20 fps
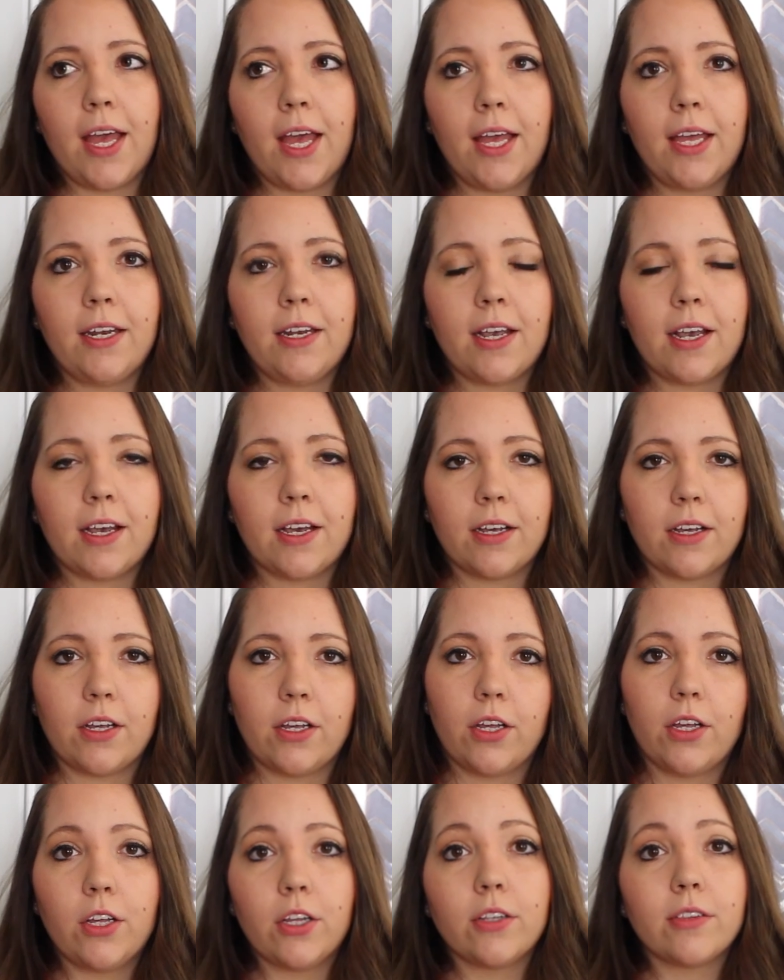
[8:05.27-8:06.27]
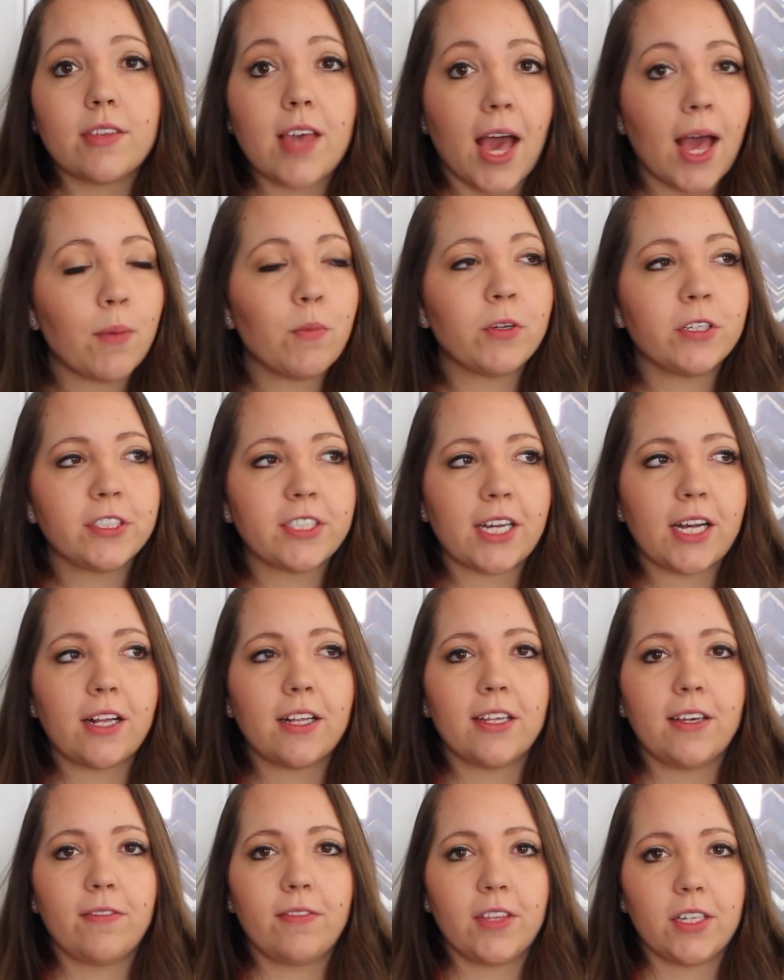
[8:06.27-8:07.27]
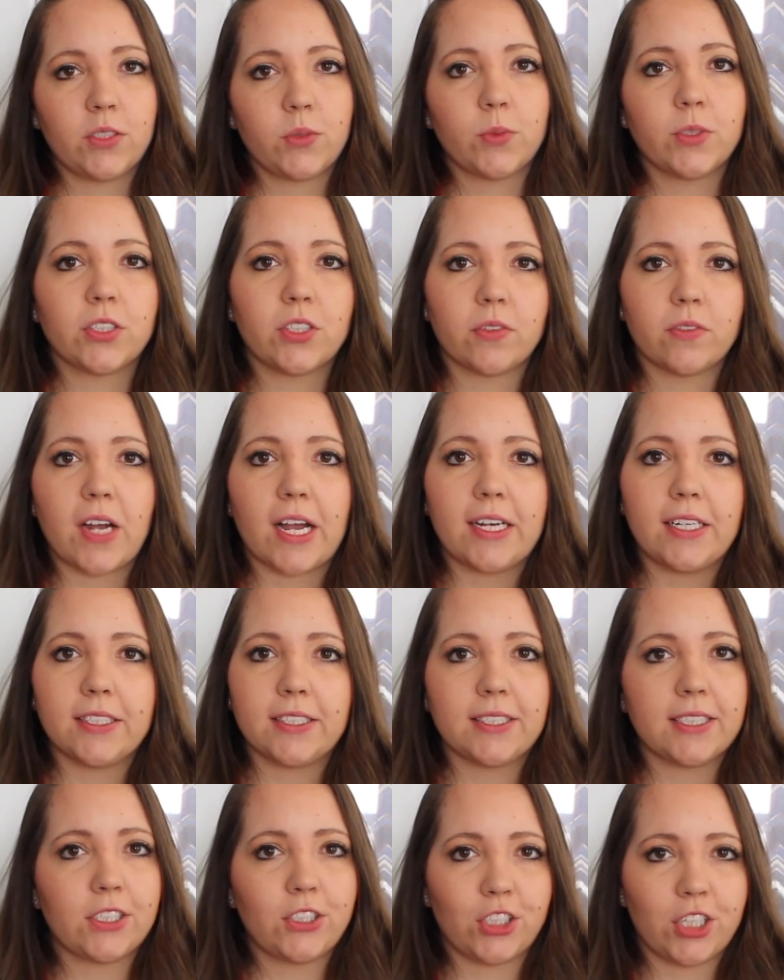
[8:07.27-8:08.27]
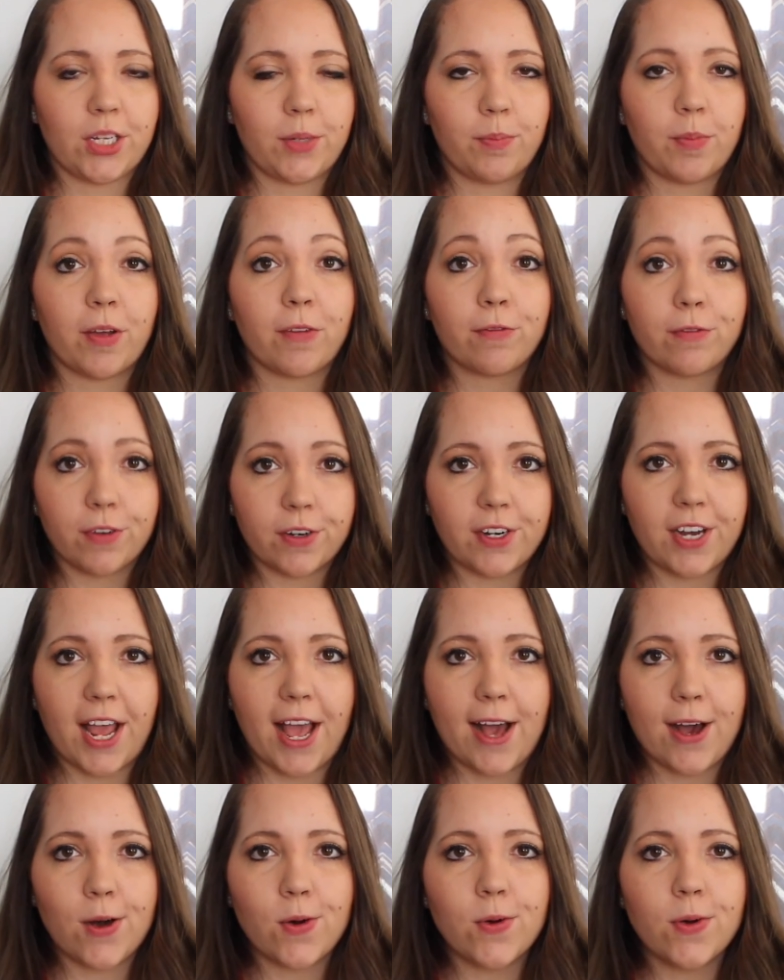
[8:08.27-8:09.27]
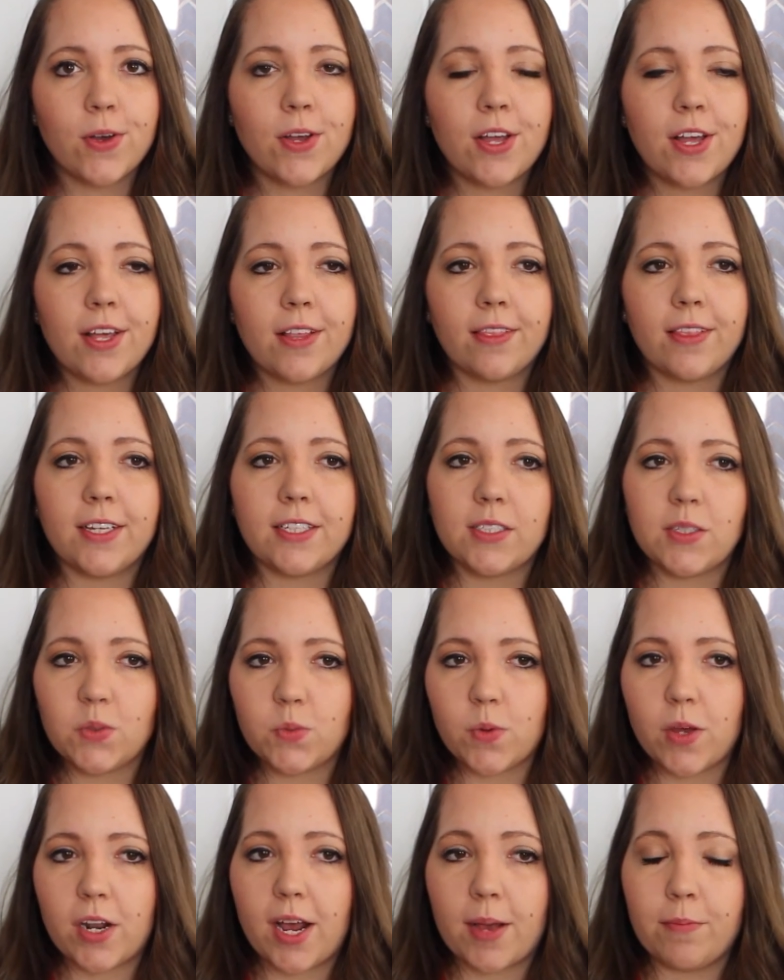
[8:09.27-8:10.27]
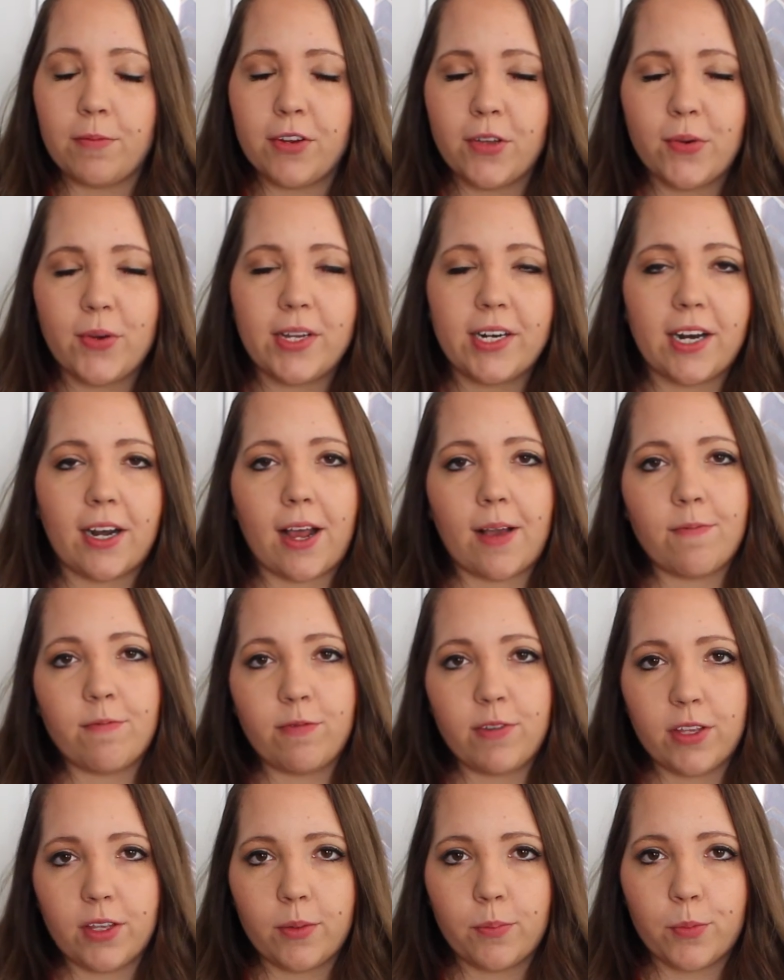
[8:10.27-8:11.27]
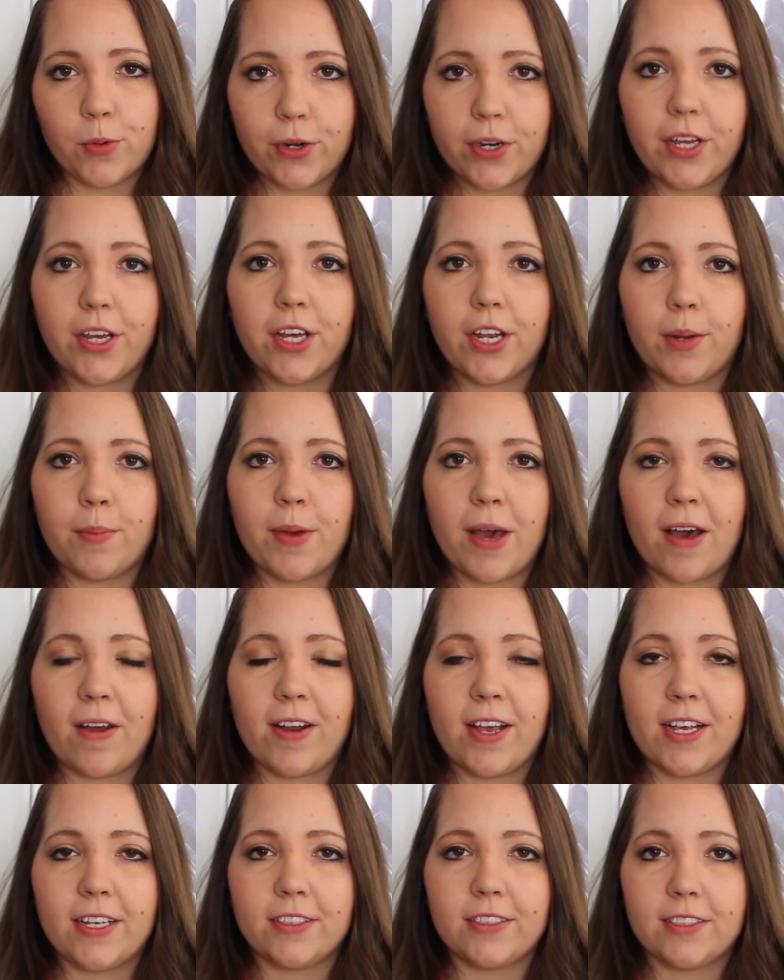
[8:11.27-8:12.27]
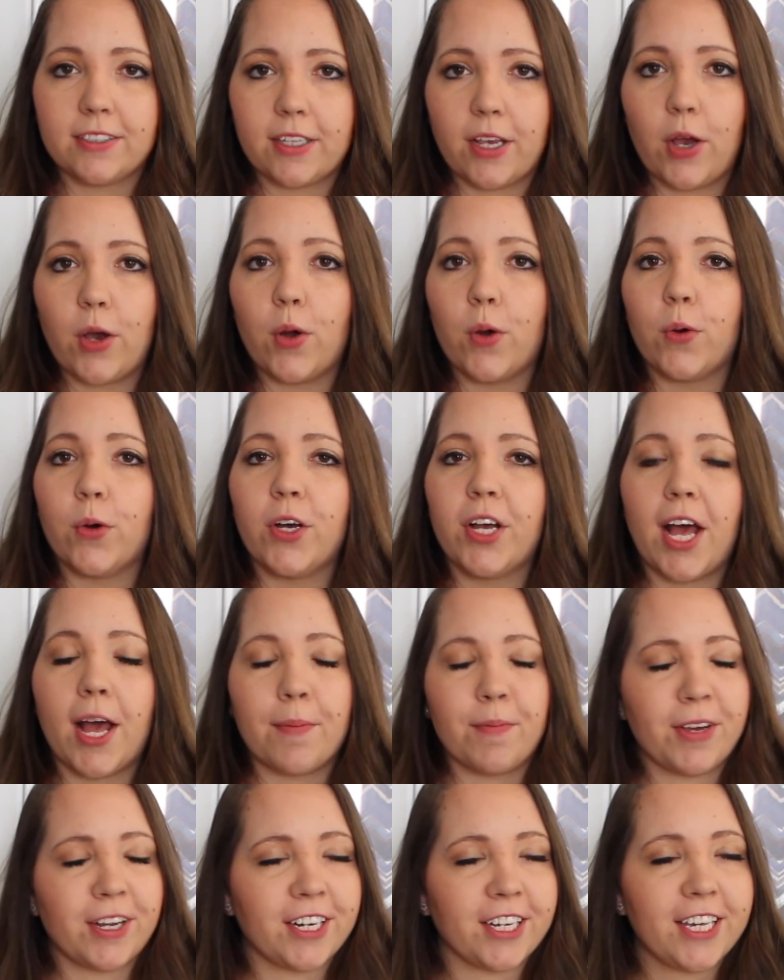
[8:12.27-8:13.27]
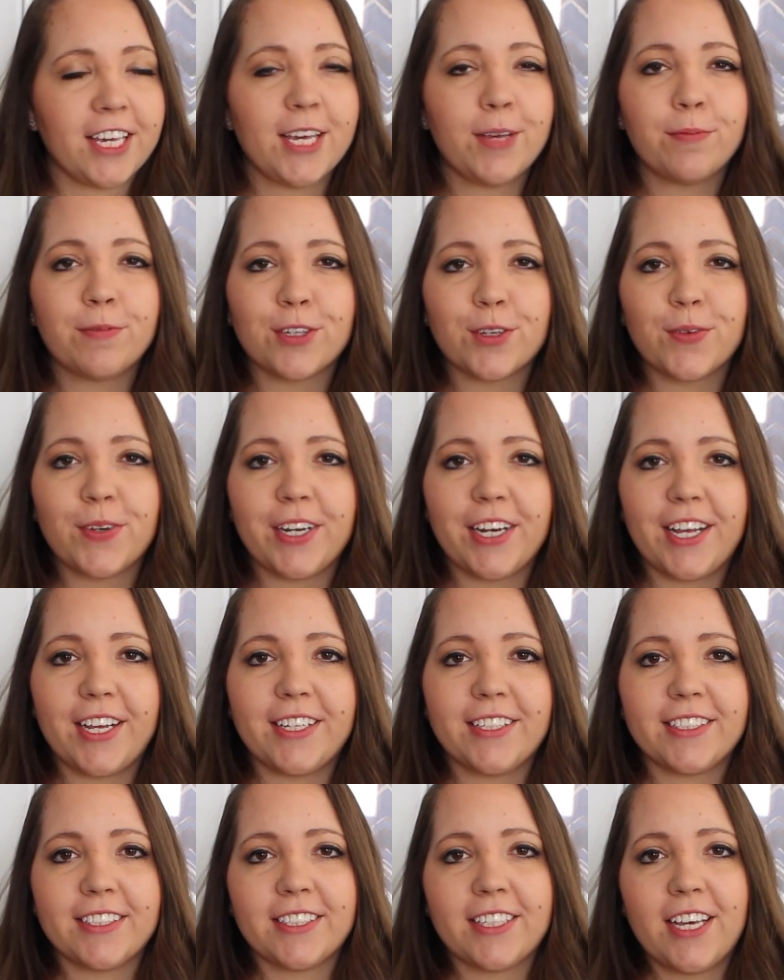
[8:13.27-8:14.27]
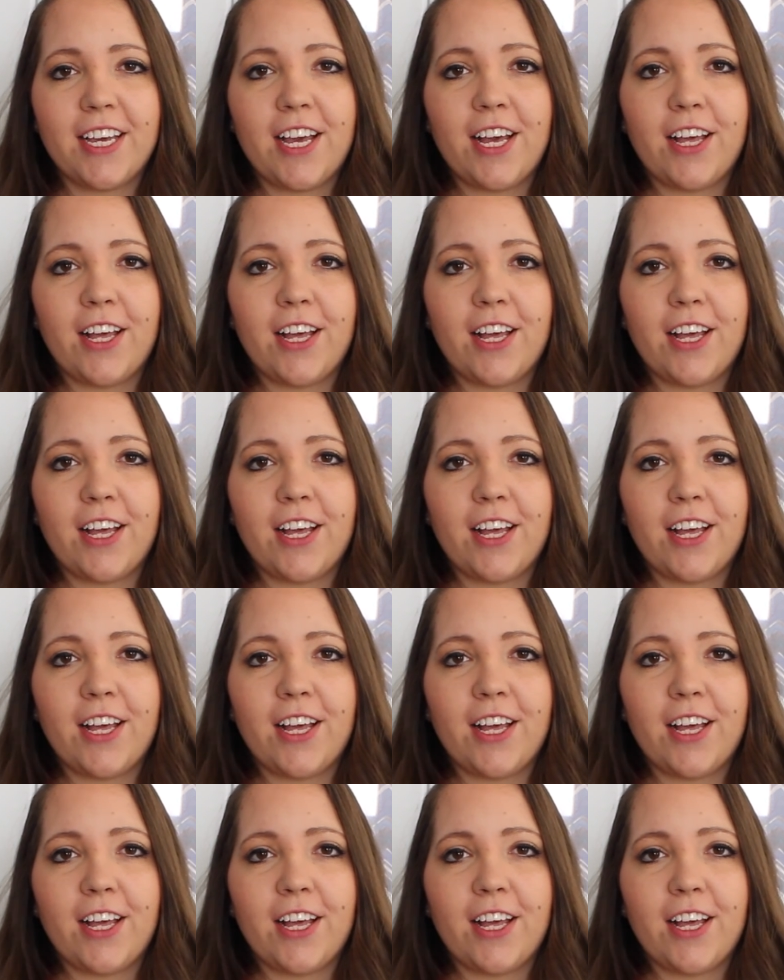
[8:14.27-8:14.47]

And time will tell if this was the right decision, but for now, this is what I'm doing, and I'm feeling pretty good about it, so I'm gonna keep doing it.